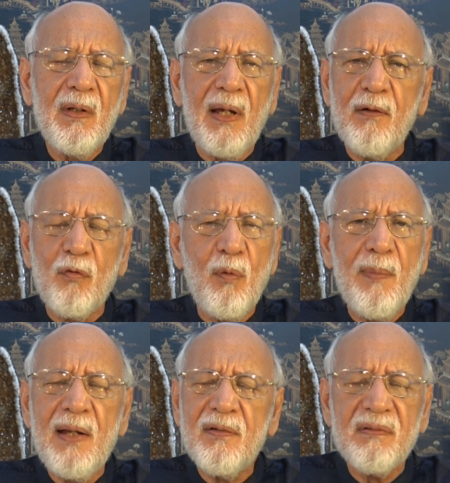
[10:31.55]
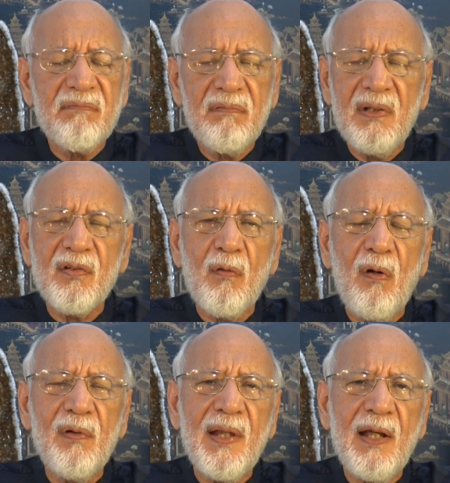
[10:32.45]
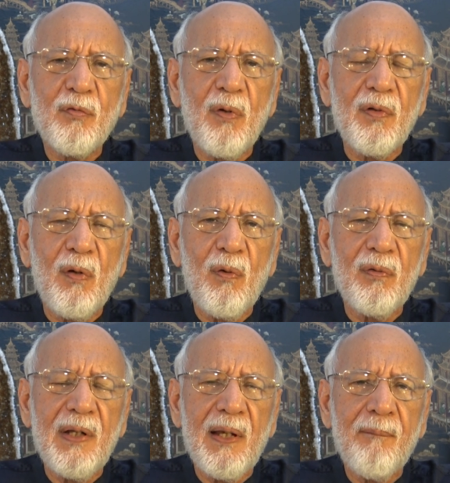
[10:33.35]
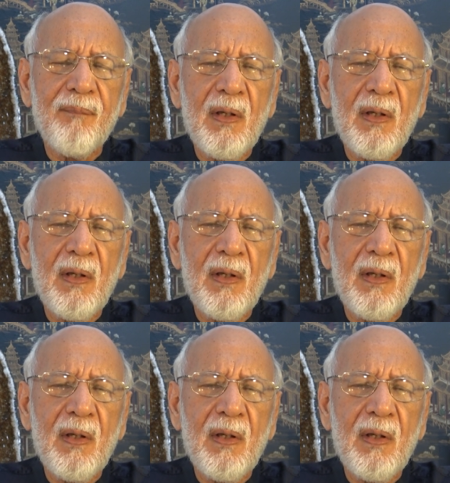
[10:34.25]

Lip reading: And romance is all there for the whole day.